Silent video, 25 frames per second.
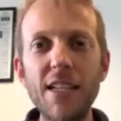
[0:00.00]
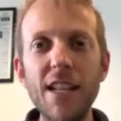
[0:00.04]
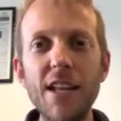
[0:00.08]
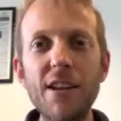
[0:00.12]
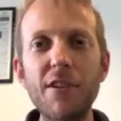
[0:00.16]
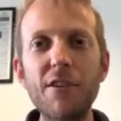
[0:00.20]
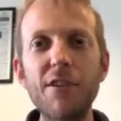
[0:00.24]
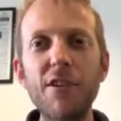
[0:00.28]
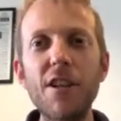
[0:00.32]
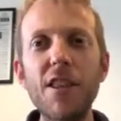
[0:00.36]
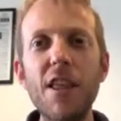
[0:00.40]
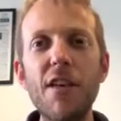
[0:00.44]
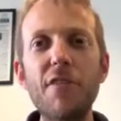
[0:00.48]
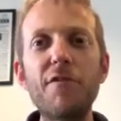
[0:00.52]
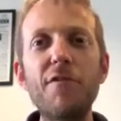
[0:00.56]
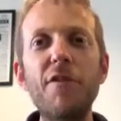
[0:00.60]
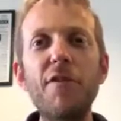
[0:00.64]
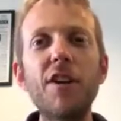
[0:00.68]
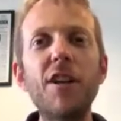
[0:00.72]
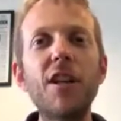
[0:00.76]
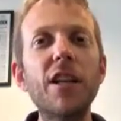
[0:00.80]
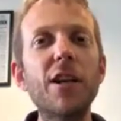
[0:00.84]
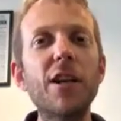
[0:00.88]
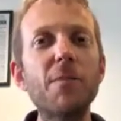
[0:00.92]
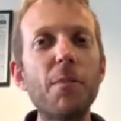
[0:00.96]
They
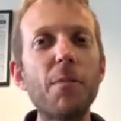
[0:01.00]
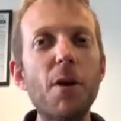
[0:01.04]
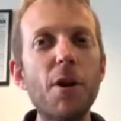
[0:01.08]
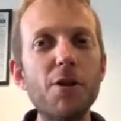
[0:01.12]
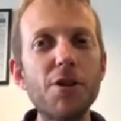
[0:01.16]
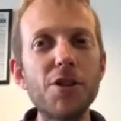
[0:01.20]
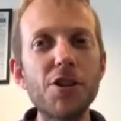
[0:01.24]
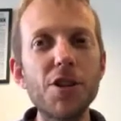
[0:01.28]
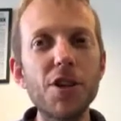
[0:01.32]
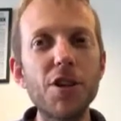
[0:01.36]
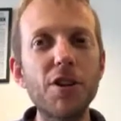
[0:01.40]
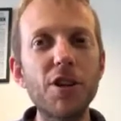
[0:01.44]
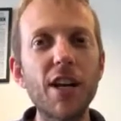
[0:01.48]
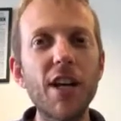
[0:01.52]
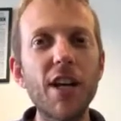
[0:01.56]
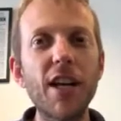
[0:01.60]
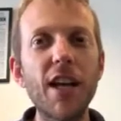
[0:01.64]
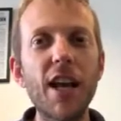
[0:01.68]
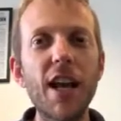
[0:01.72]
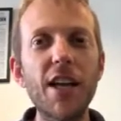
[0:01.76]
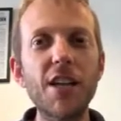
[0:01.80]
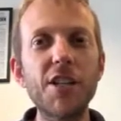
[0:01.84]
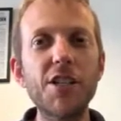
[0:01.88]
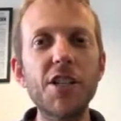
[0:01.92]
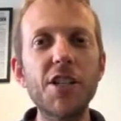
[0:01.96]
feel an emotional
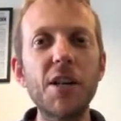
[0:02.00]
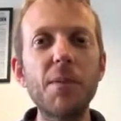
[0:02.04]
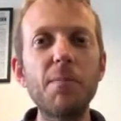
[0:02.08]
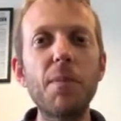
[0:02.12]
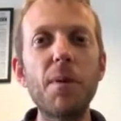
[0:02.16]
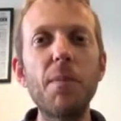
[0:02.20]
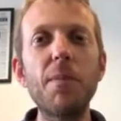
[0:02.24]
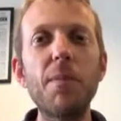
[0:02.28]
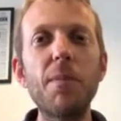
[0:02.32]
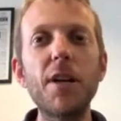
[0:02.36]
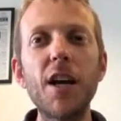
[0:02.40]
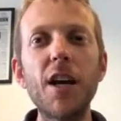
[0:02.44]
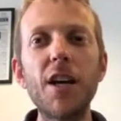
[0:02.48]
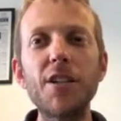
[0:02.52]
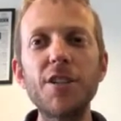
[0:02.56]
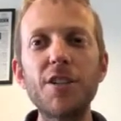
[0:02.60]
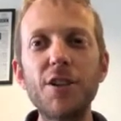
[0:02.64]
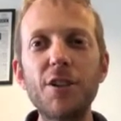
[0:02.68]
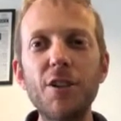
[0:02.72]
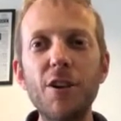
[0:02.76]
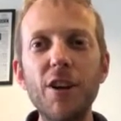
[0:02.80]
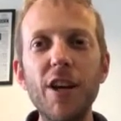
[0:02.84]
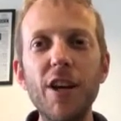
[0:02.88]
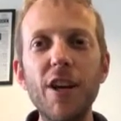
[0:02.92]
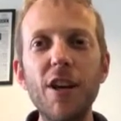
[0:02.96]
connection, but because
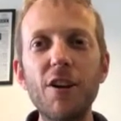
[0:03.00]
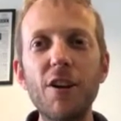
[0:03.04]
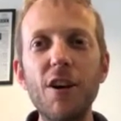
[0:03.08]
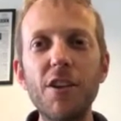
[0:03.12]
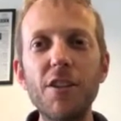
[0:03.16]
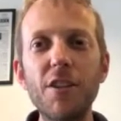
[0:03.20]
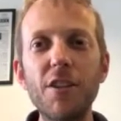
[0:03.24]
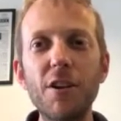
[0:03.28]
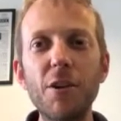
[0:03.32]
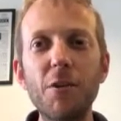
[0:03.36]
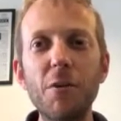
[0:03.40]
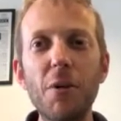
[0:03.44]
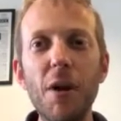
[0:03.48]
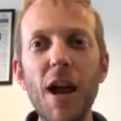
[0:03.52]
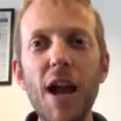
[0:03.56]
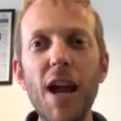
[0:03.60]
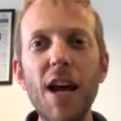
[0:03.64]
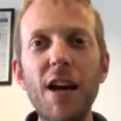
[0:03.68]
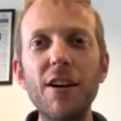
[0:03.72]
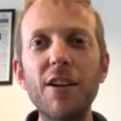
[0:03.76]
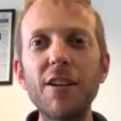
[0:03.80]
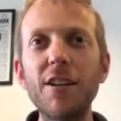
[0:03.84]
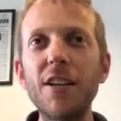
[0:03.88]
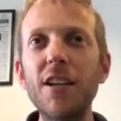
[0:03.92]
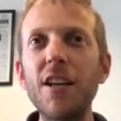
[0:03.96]
you're here on the
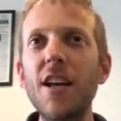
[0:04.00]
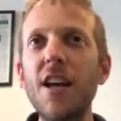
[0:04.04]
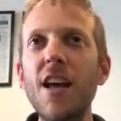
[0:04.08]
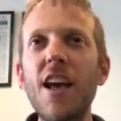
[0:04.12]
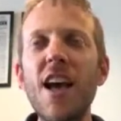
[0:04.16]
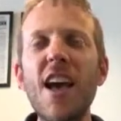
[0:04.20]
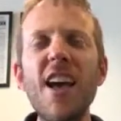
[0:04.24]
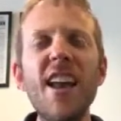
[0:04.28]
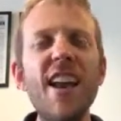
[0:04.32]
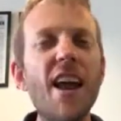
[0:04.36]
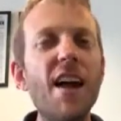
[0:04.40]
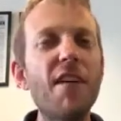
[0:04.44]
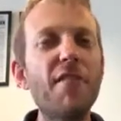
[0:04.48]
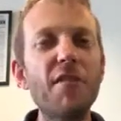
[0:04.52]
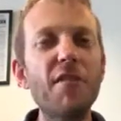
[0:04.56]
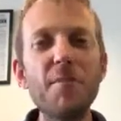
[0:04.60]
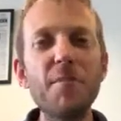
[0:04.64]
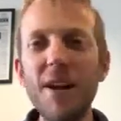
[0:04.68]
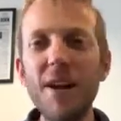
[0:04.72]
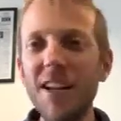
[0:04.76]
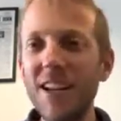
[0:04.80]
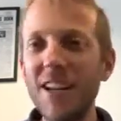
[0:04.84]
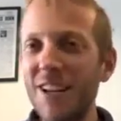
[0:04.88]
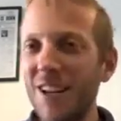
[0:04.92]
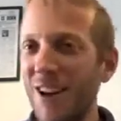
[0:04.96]
ground and
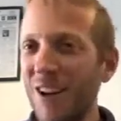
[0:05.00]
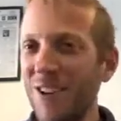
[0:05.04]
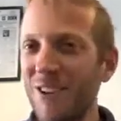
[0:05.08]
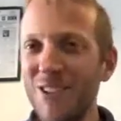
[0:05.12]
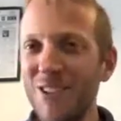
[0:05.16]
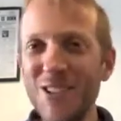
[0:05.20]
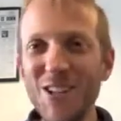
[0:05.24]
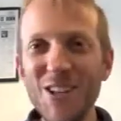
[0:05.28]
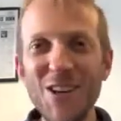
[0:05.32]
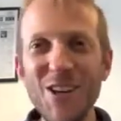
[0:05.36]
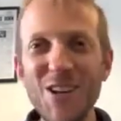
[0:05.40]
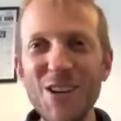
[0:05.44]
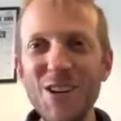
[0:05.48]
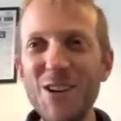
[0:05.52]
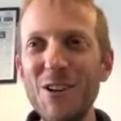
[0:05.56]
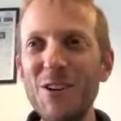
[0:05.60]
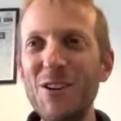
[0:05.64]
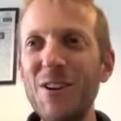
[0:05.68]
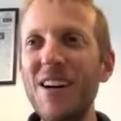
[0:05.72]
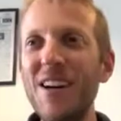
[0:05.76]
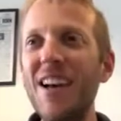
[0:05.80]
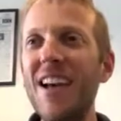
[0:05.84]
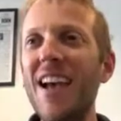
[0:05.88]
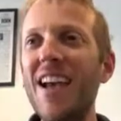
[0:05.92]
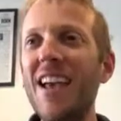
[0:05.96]
everybody knows
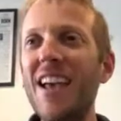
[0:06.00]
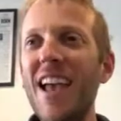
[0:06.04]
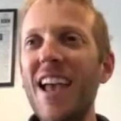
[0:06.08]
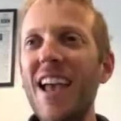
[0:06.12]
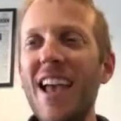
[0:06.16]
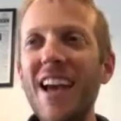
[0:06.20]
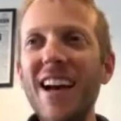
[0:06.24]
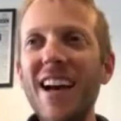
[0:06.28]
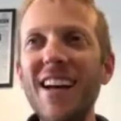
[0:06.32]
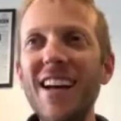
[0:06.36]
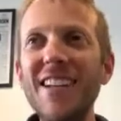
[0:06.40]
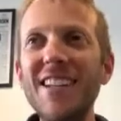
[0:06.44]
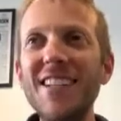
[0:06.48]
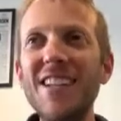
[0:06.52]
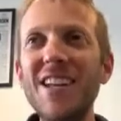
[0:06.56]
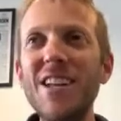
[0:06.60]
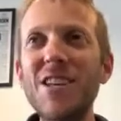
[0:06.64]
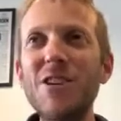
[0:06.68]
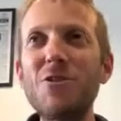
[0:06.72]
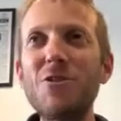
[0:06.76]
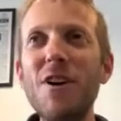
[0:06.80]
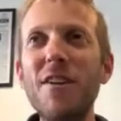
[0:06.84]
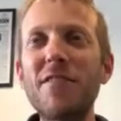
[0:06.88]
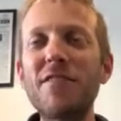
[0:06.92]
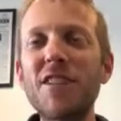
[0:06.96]
you, and
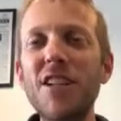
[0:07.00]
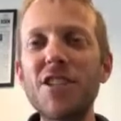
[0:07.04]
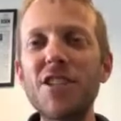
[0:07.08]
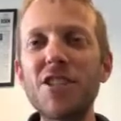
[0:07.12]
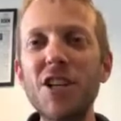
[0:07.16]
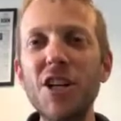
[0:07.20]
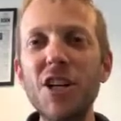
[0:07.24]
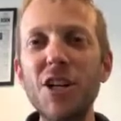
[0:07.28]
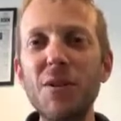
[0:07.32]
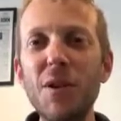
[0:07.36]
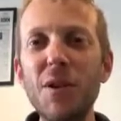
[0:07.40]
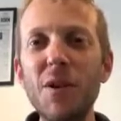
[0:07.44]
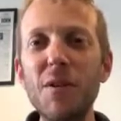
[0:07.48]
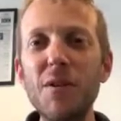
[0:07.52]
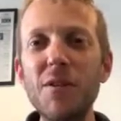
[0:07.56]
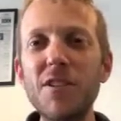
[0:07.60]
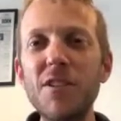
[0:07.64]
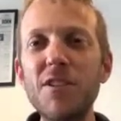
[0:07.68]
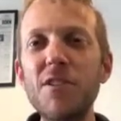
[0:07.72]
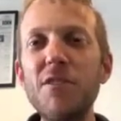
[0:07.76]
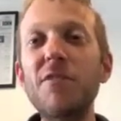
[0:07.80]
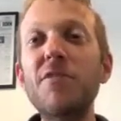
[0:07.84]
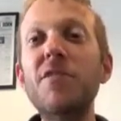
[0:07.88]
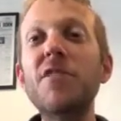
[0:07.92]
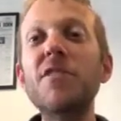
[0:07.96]
you have
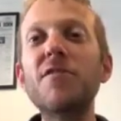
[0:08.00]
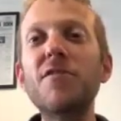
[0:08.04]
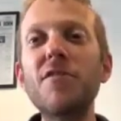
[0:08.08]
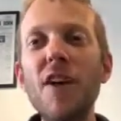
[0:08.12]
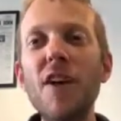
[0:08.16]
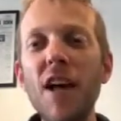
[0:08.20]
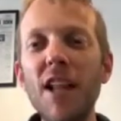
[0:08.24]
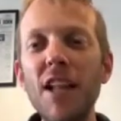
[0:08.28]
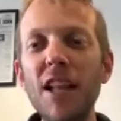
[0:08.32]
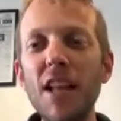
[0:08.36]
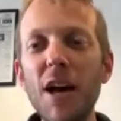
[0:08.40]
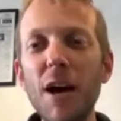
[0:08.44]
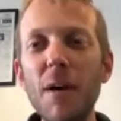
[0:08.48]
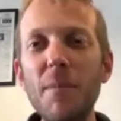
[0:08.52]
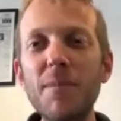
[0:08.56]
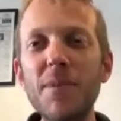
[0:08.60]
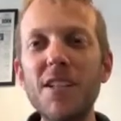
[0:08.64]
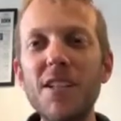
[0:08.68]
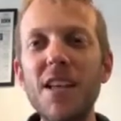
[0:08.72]
you've developed